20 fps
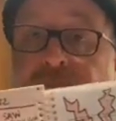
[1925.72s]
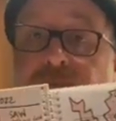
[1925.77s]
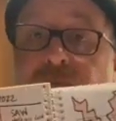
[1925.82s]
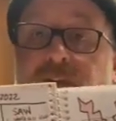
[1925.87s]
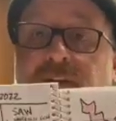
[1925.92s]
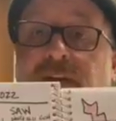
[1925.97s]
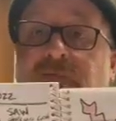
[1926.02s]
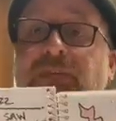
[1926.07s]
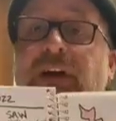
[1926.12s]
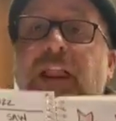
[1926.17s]

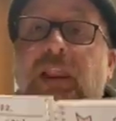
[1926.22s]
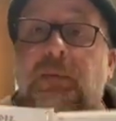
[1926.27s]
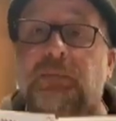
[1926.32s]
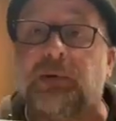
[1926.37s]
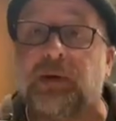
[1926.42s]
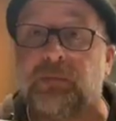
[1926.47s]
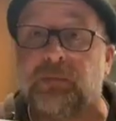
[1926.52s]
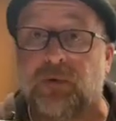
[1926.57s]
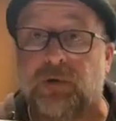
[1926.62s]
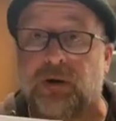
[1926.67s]
develop
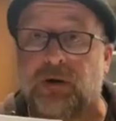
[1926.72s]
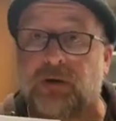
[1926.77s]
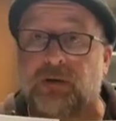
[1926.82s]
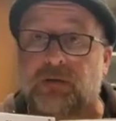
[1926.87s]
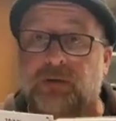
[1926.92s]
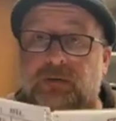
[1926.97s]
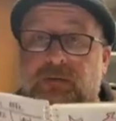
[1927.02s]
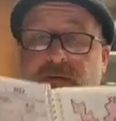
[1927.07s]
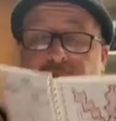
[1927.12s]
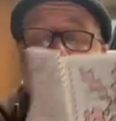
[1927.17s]
it more,
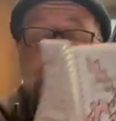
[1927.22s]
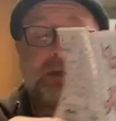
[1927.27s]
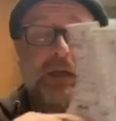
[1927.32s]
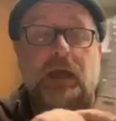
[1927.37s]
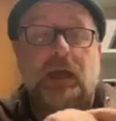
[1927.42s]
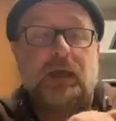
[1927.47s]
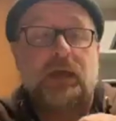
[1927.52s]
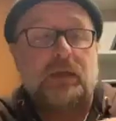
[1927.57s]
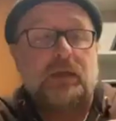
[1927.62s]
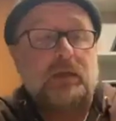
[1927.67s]

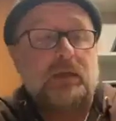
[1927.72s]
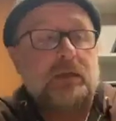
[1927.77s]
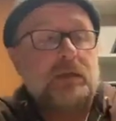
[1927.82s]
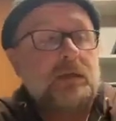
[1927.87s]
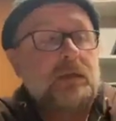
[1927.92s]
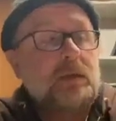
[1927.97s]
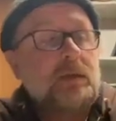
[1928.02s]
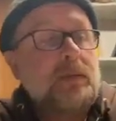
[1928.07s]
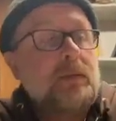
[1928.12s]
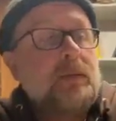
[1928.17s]
okay?
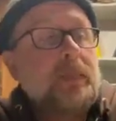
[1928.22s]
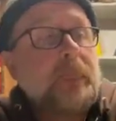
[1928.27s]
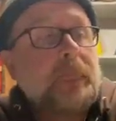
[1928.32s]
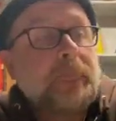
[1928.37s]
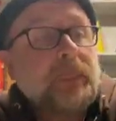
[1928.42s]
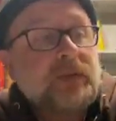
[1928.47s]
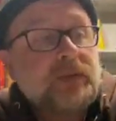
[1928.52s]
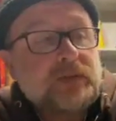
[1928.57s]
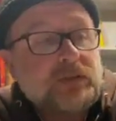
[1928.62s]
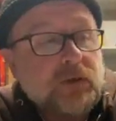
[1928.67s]

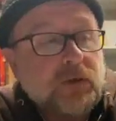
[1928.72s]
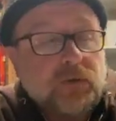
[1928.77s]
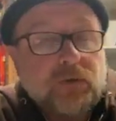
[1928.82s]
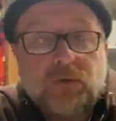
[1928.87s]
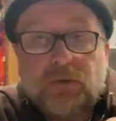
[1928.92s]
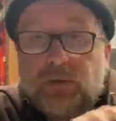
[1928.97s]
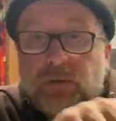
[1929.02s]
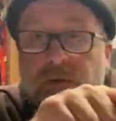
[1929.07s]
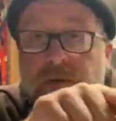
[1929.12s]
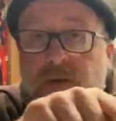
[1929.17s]
So
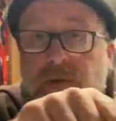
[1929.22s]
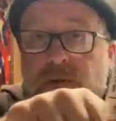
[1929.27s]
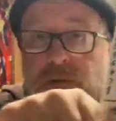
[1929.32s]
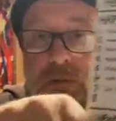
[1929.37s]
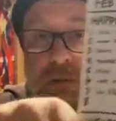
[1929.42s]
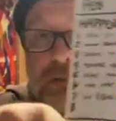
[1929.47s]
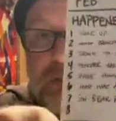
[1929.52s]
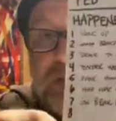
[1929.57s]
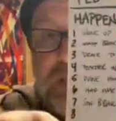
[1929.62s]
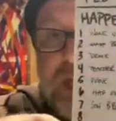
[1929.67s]

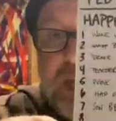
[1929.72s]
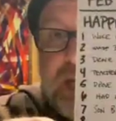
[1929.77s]
check